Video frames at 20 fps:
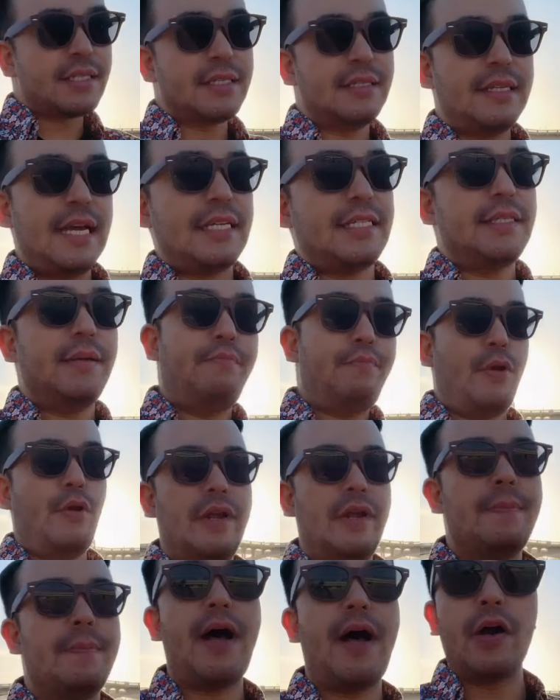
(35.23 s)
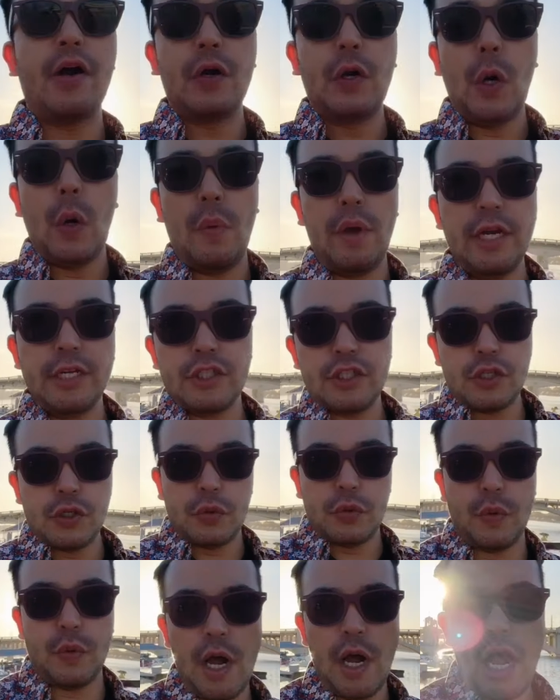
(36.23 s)
That's the beauty about going
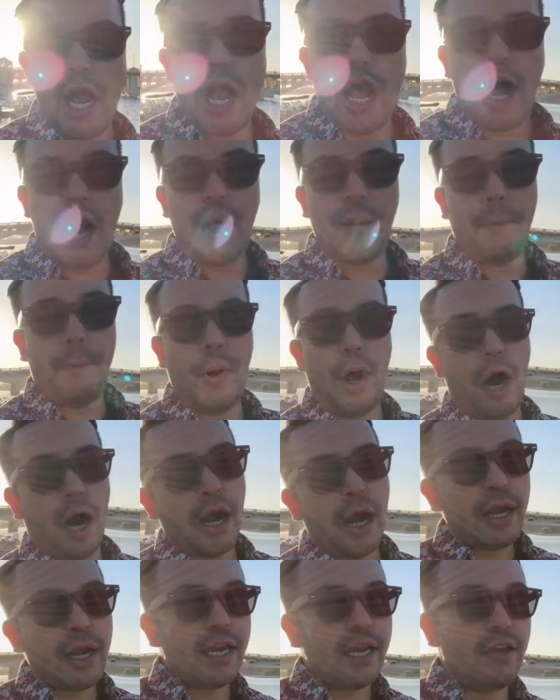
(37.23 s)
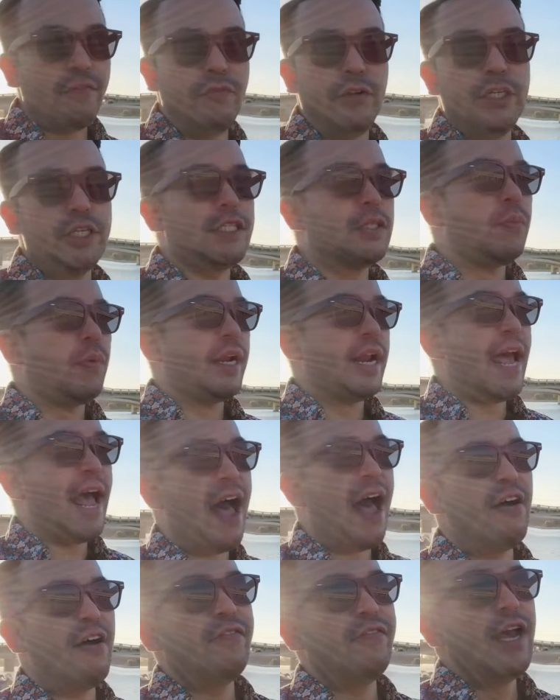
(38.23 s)
to a park. If you just wanna
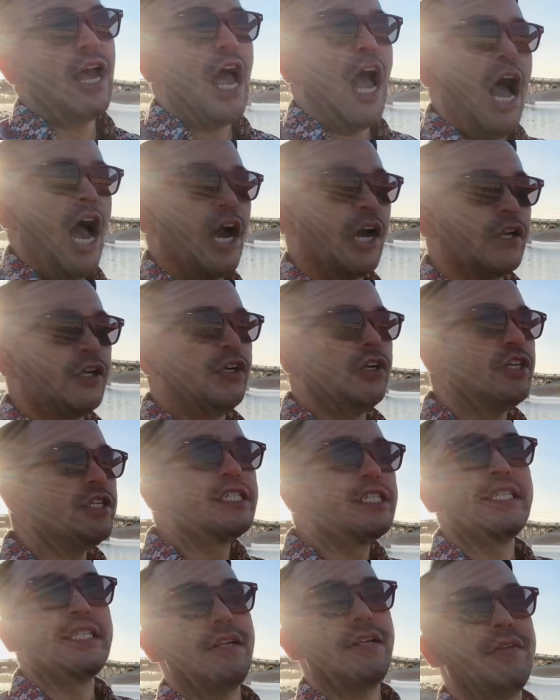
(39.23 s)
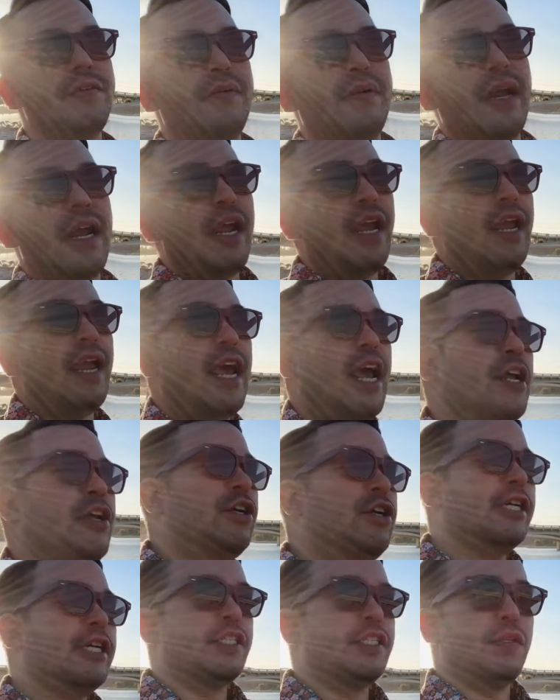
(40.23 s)
have a good scenery and you
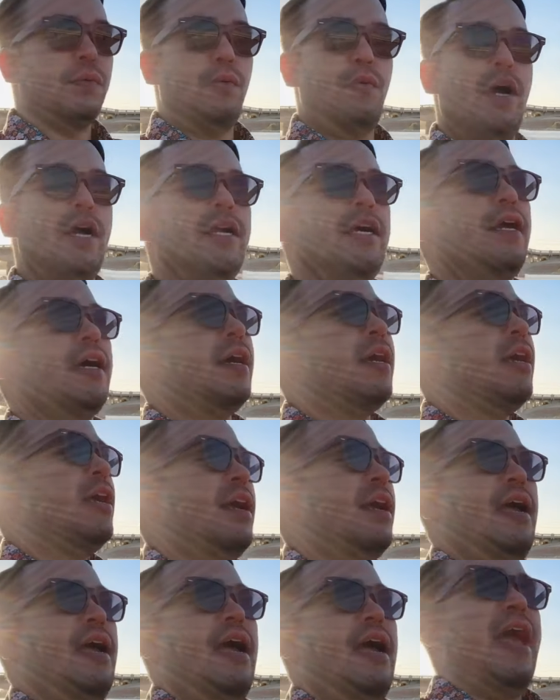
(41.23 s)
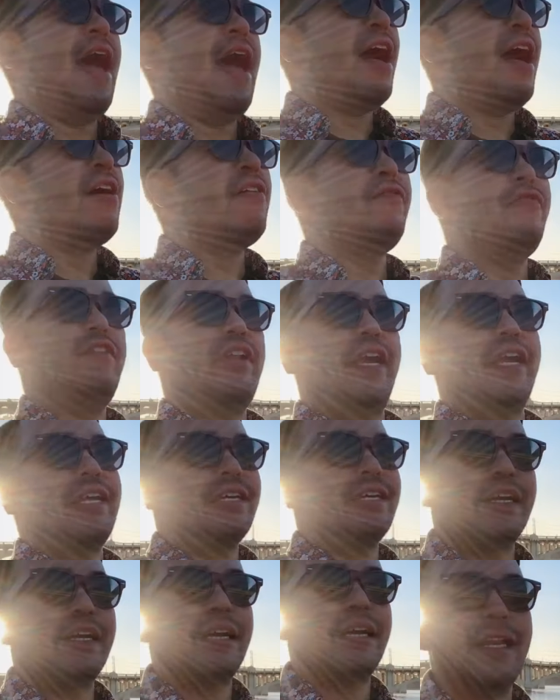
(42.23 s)
just wanna have like a
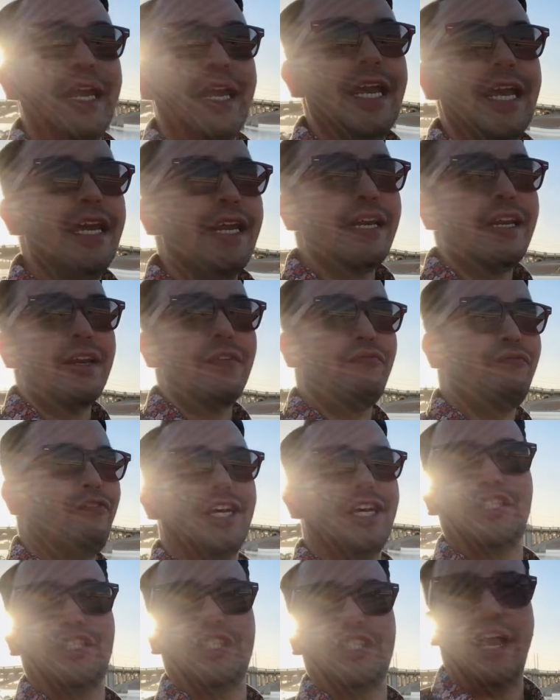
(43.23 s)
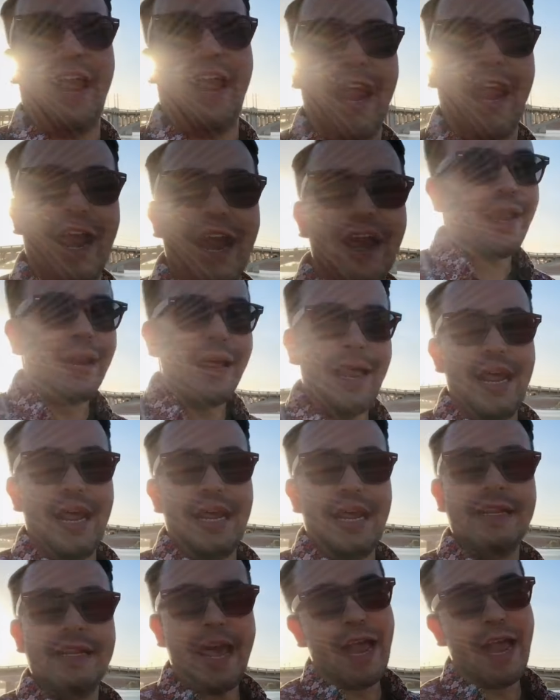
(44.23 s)
clean, fresh air,
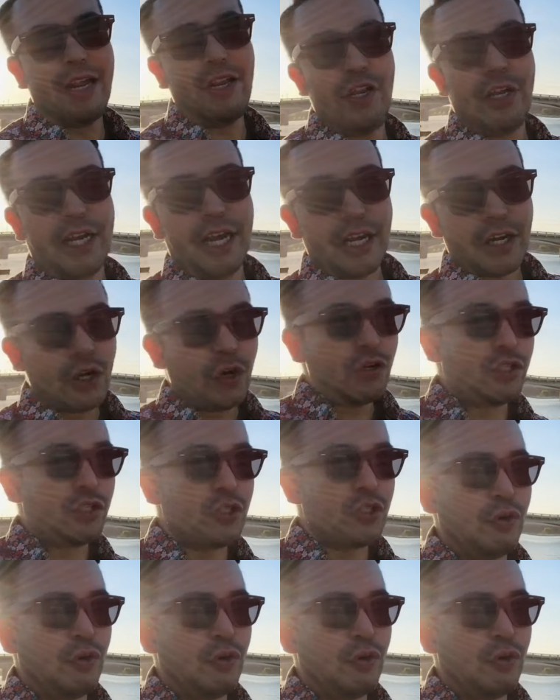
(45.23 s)
then you can go to a